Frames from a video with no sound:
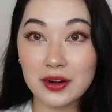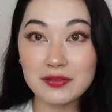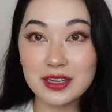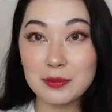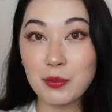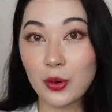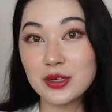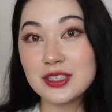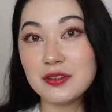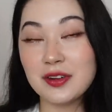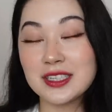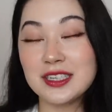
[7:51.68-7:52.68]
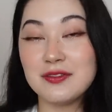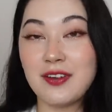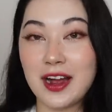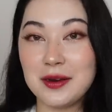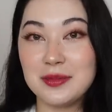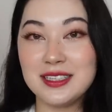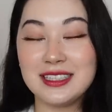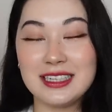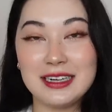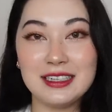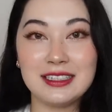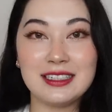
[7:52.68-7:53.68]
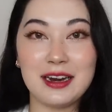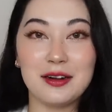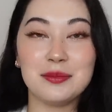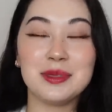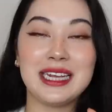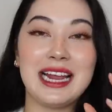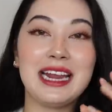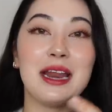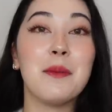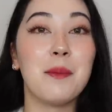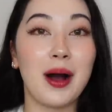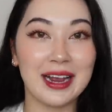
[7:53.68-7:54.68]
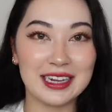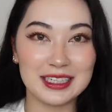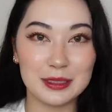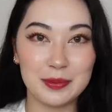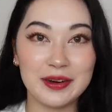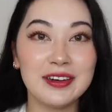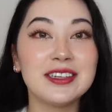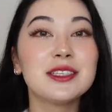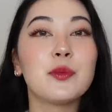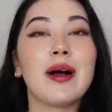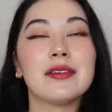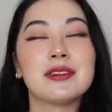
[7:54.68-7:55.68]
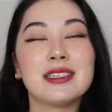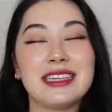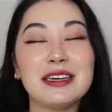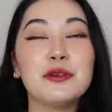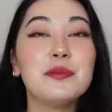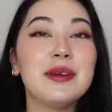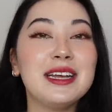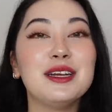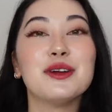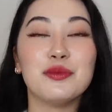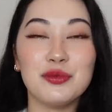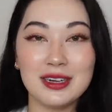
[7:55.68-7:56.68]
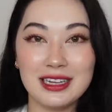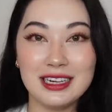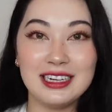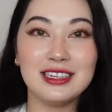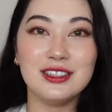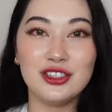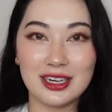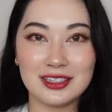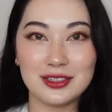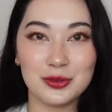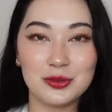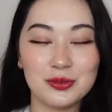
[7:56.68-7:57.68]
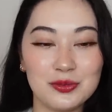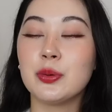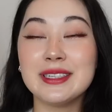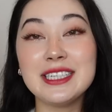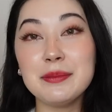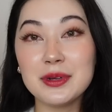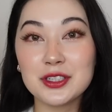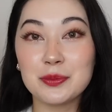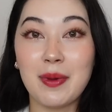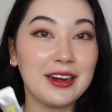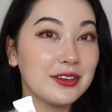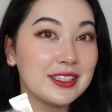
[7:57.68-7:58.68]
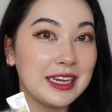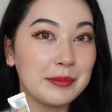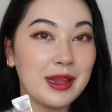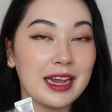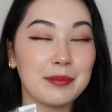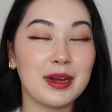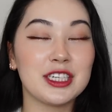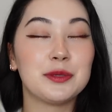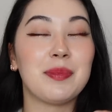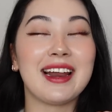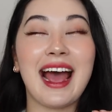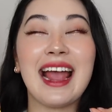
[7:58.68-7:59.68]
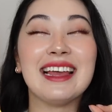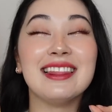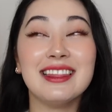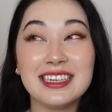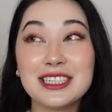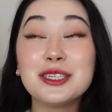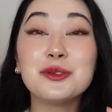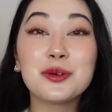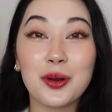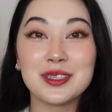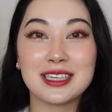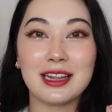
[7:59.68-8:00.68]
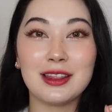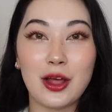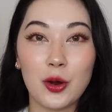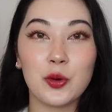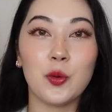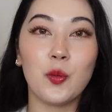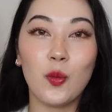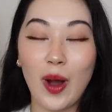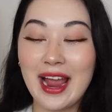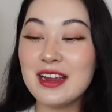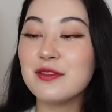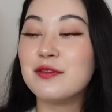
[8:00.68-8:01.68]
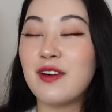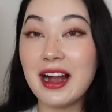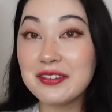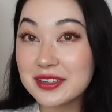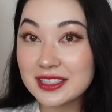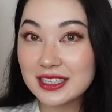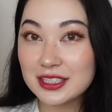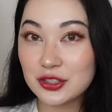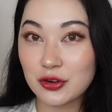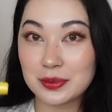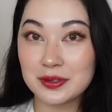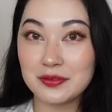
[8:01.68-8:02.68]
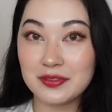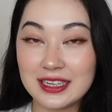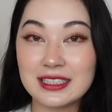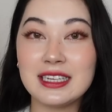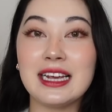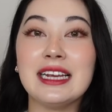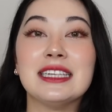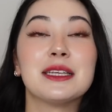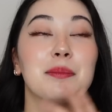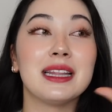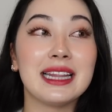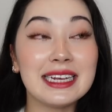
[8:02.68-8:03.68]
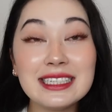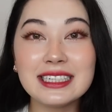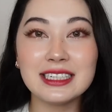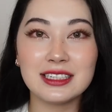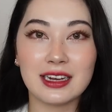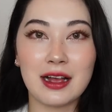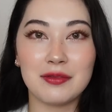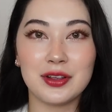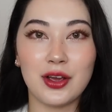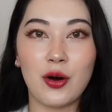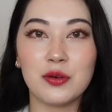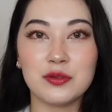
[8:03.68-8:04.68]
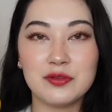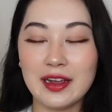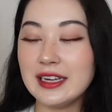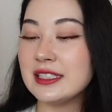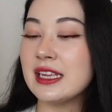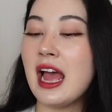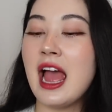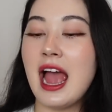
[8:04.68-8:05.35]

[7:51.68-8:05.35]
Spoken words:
One of the most effective vitamin C serums in my experience while still being really gentle. 20 mils might not seem like much, but a little goes a long way. 5 to 6 drops this is plenty to cover your whole face.